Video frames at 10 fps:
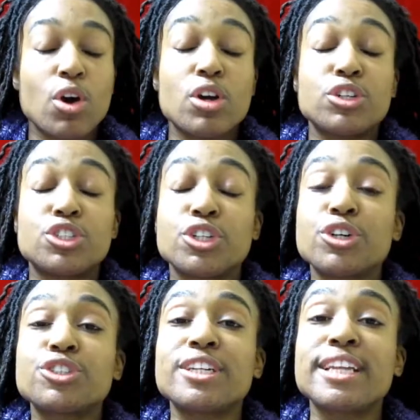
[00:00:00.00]

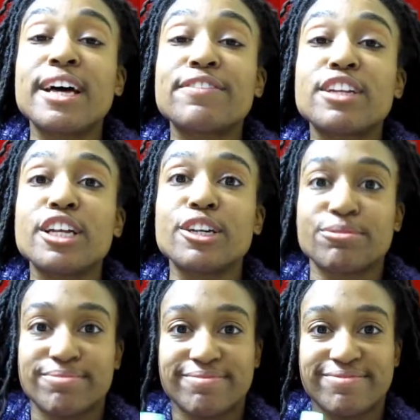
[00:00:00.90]
Children love glue,
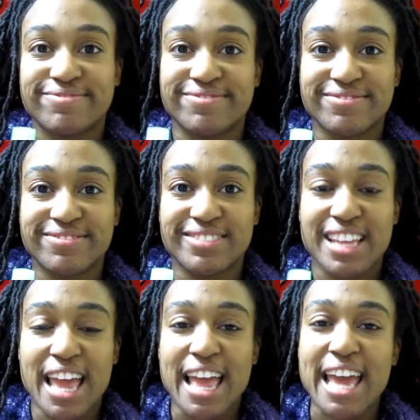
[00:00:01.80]

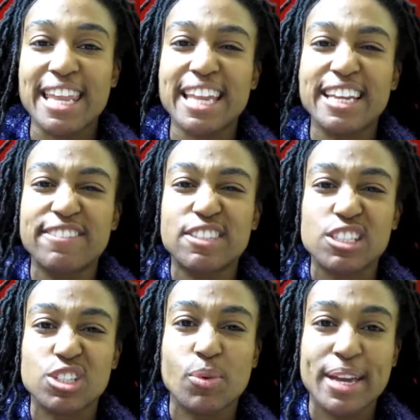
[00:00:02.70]
and they love to
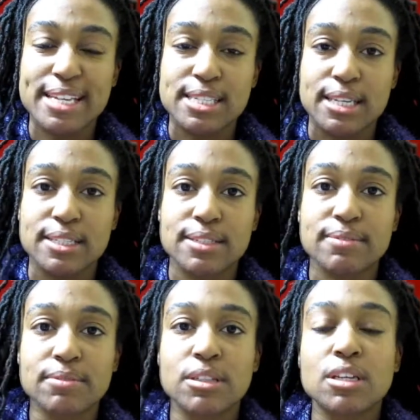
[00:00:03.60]
squeeze it.
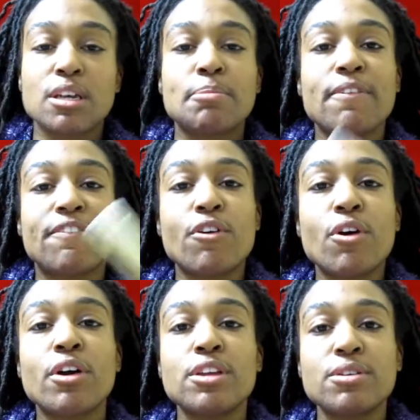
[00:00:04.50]

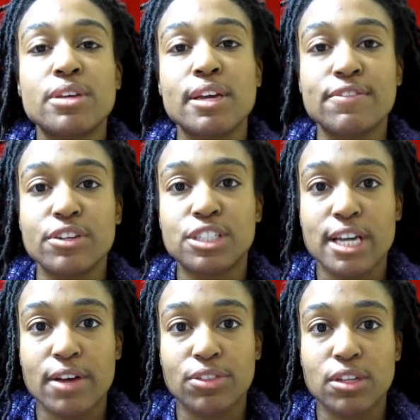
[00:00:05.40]
Before you give your
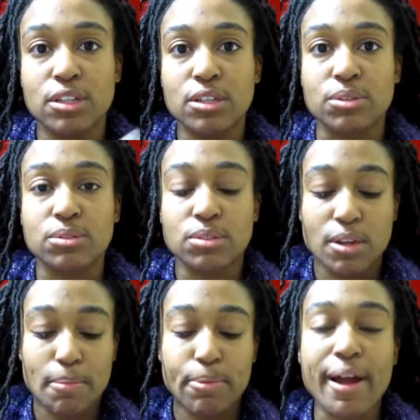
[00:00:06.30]
child the glue,
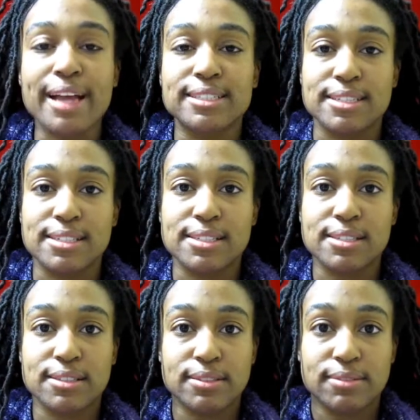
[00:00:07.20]
practice.
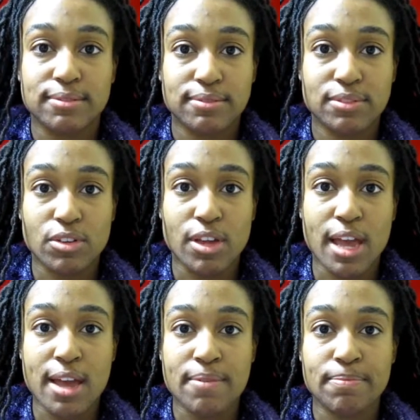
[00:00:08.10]
Okay?